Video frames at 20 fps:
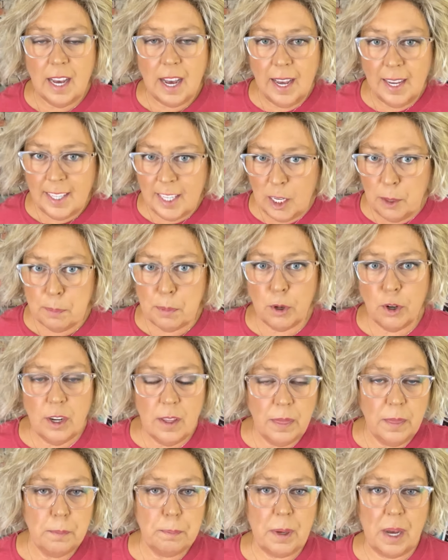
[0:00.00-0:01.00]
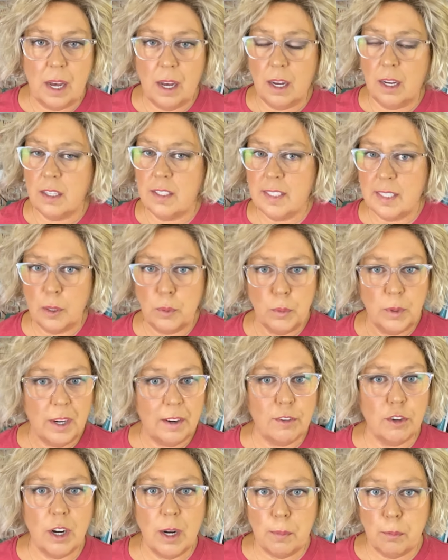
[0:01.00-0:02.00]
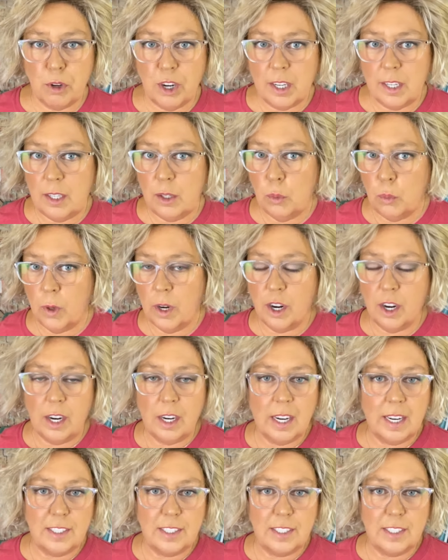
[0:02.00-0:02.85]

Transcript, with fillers: I keep her in the box, and whenever I'm ready to wear it,